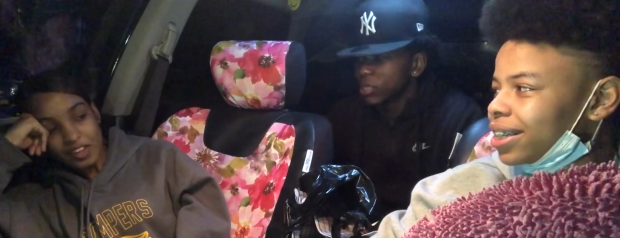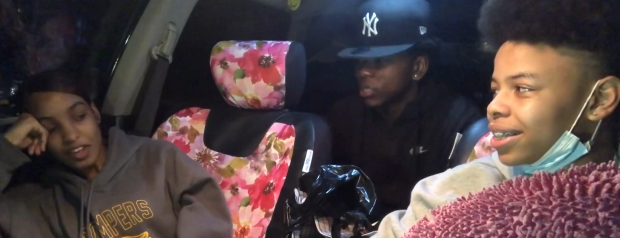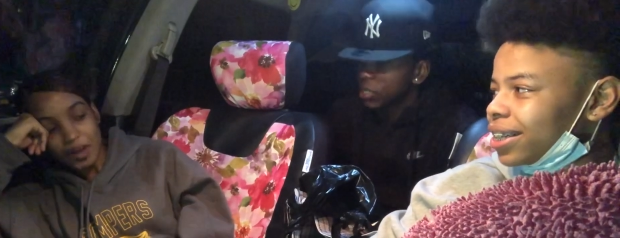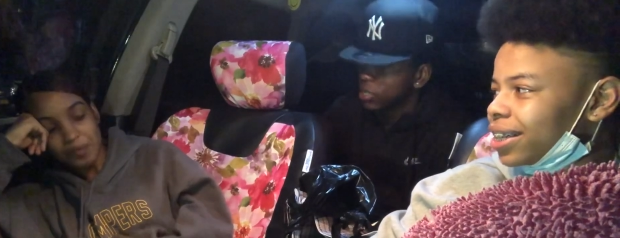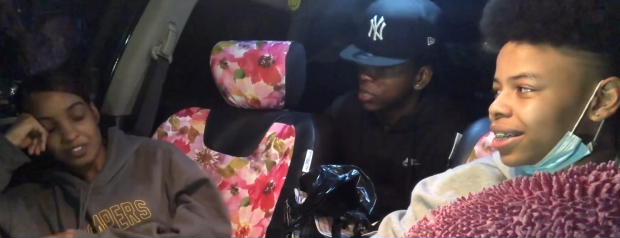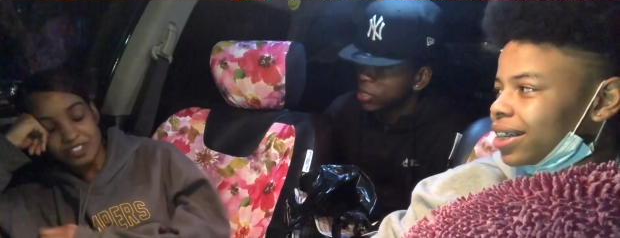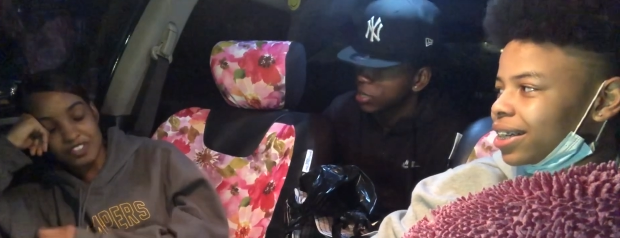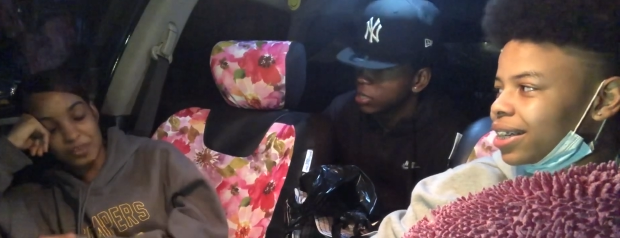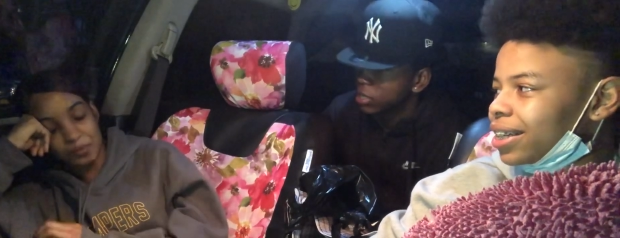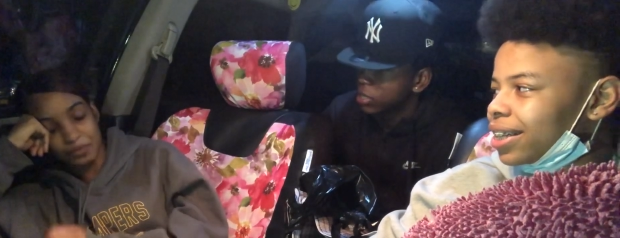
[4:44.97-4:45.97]
Speaker 1: I'm gonna just say
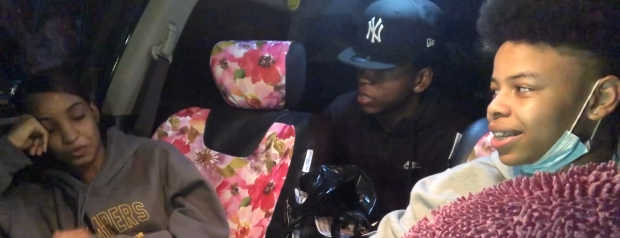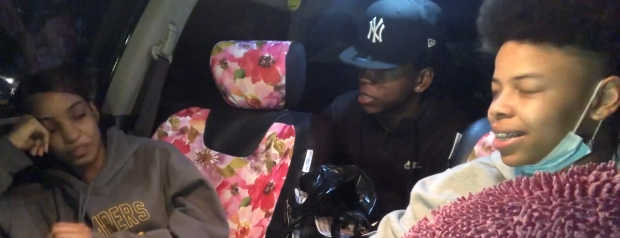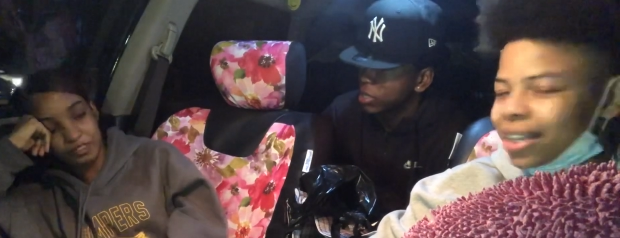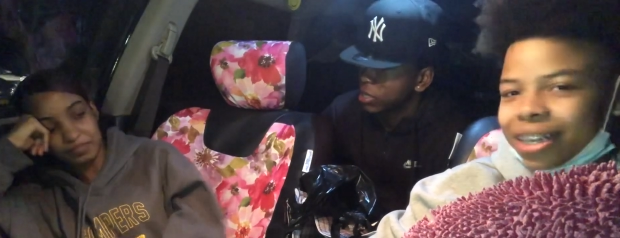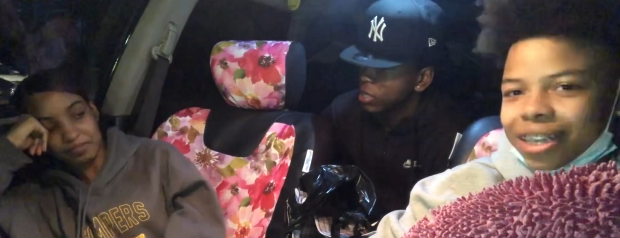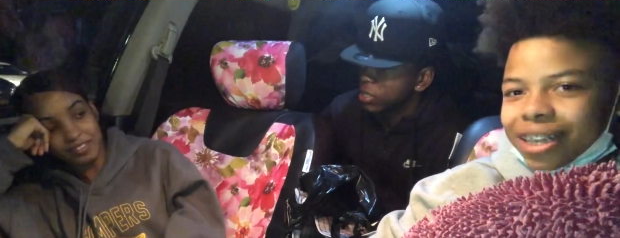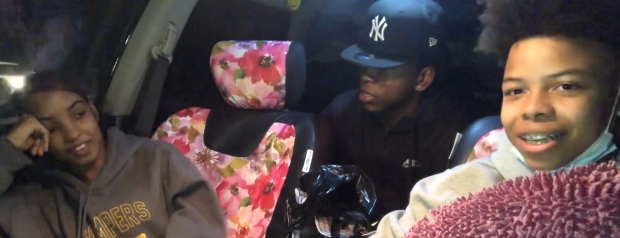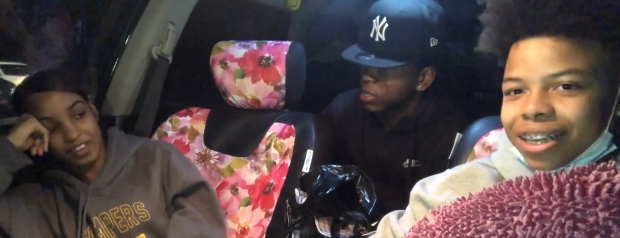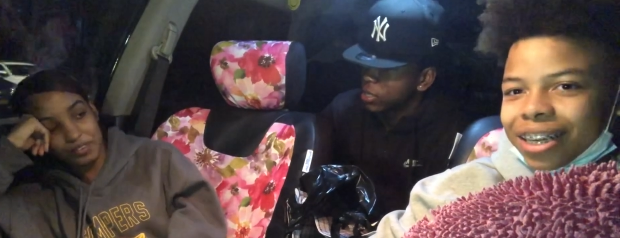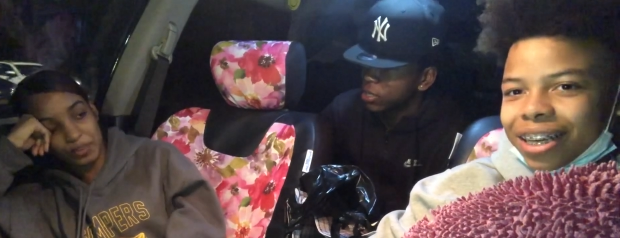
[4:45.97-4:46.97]
I'm short. I
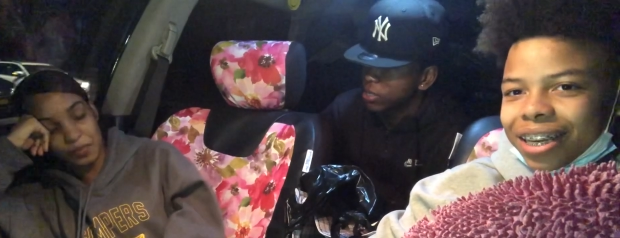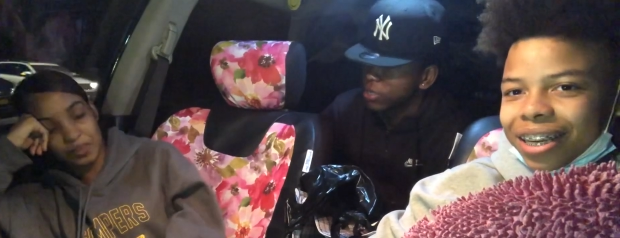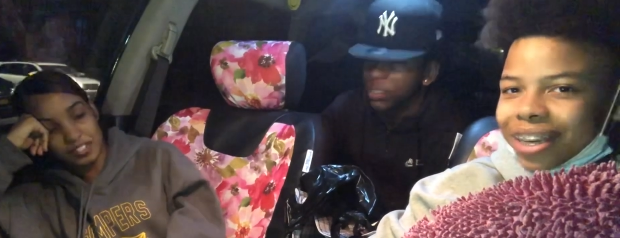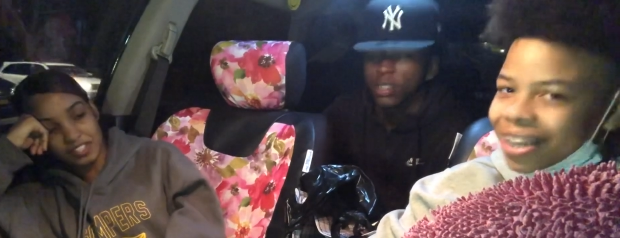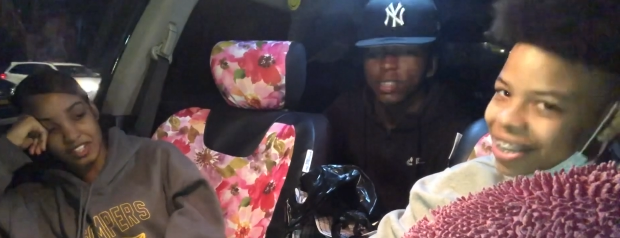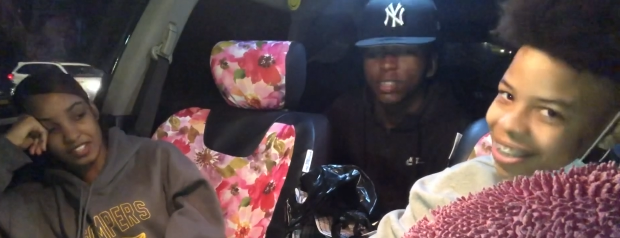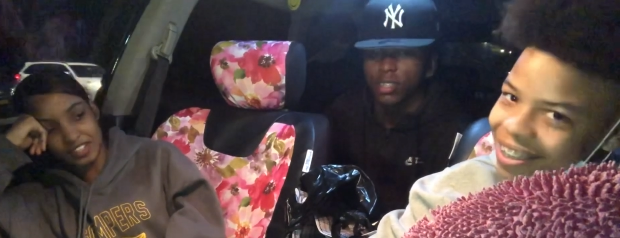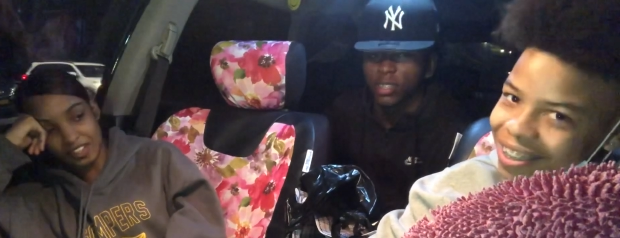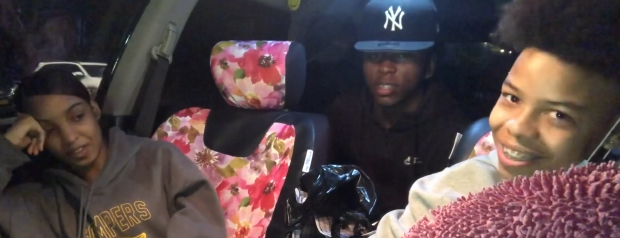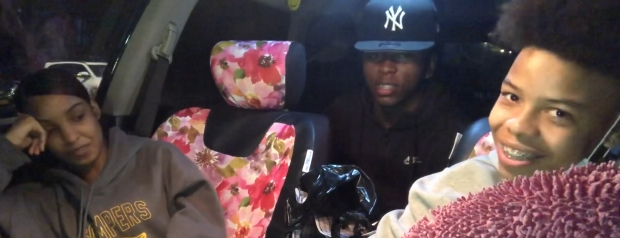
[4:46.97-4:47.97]
don't know my exact
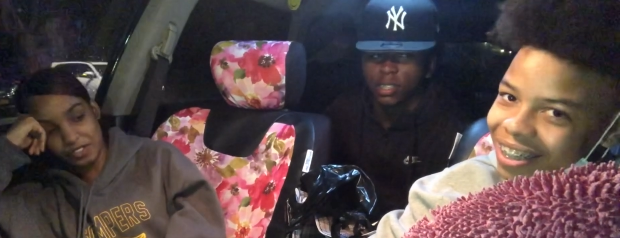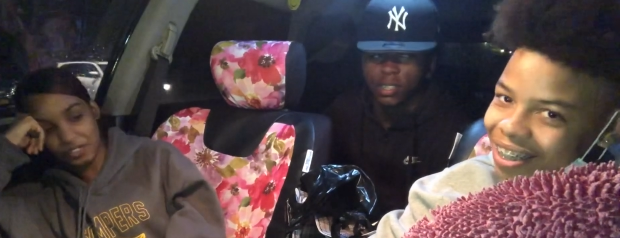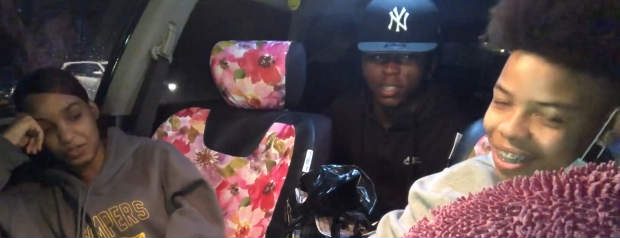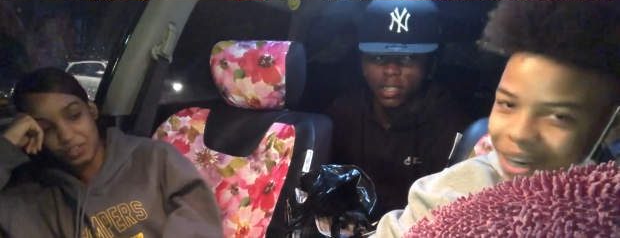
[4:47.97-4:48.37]
height, I'm just short.